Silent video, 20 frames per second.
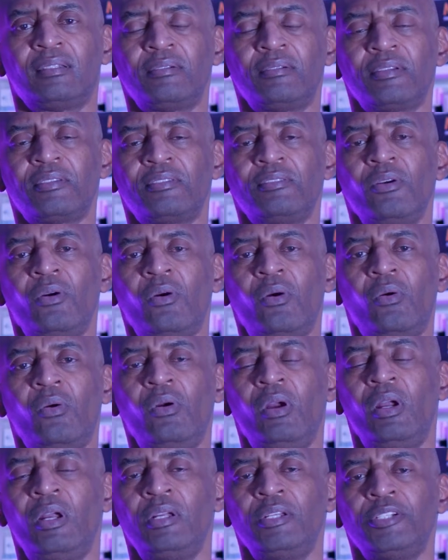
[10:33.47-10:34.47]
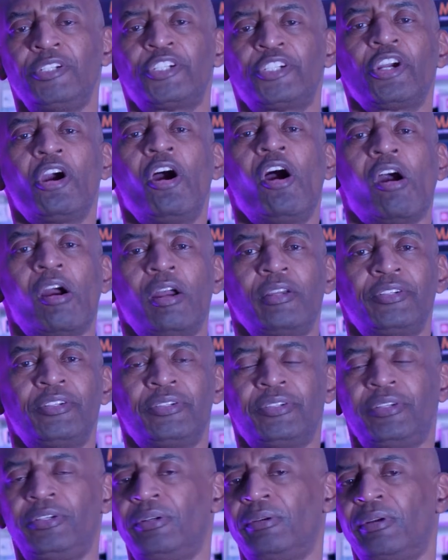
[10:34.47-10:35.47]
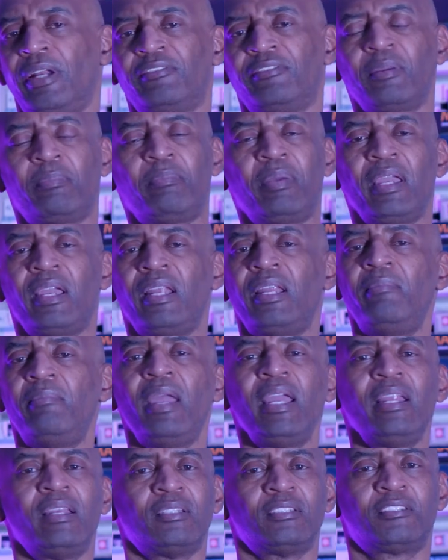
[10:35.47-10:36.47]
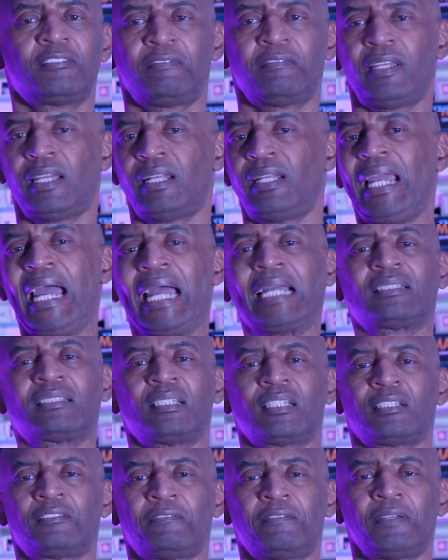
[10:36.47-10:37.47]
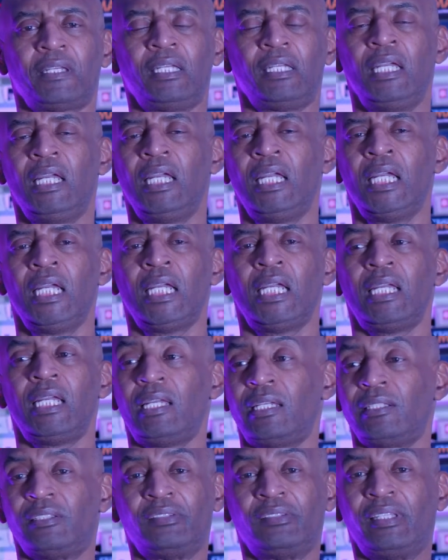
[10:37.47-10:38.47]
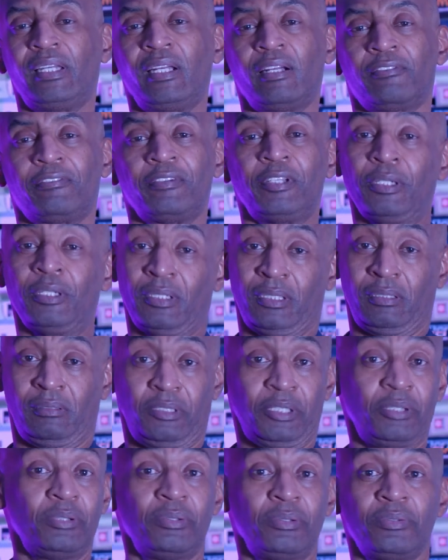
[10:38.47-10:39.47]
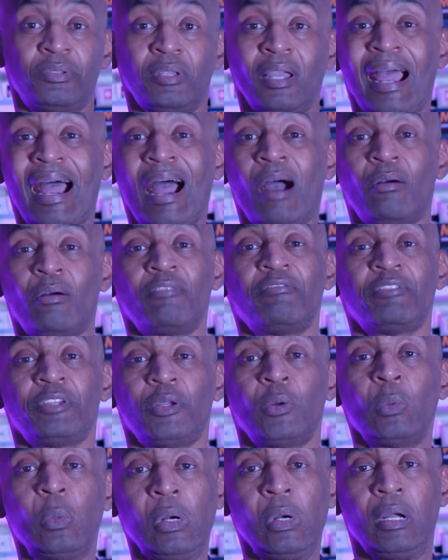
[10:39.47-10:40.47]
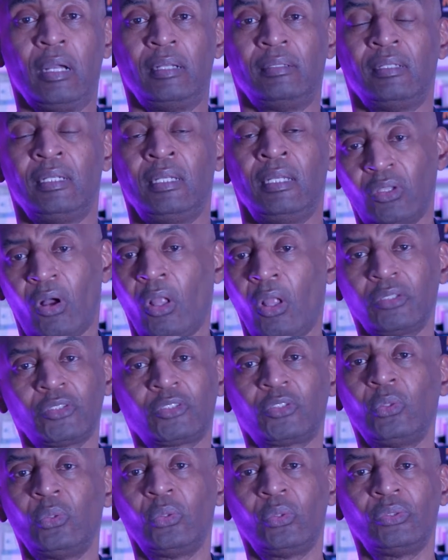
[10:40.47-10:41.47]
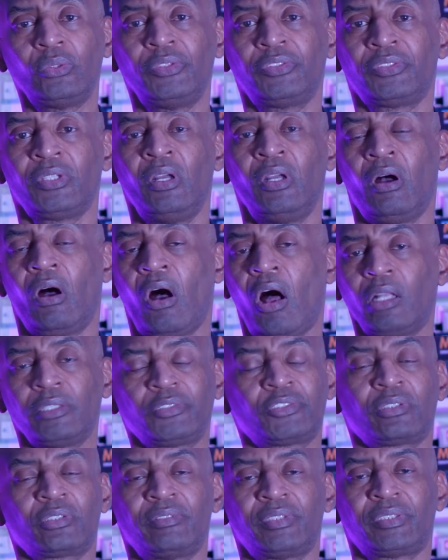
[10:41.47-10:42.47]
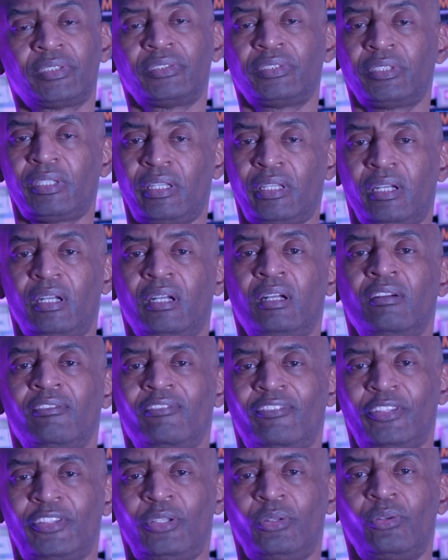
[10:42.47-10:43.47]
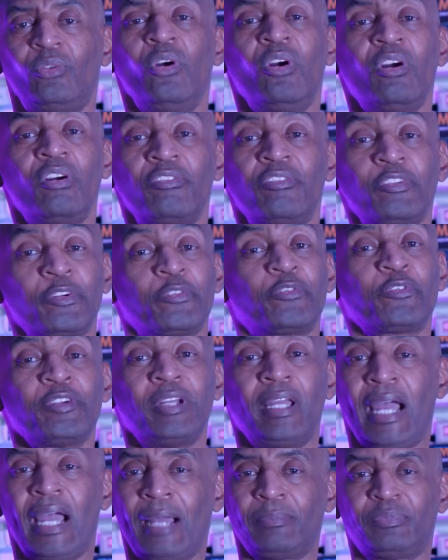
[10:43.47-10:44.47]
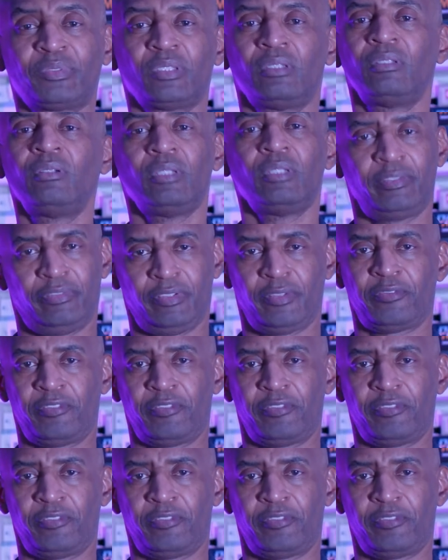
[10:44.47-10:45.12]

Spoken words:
There is no charge. You don't have to pay any maintenance fee, any access fee. It's there for you to use however you want. All the tools, all services are there for you for free, absolutely for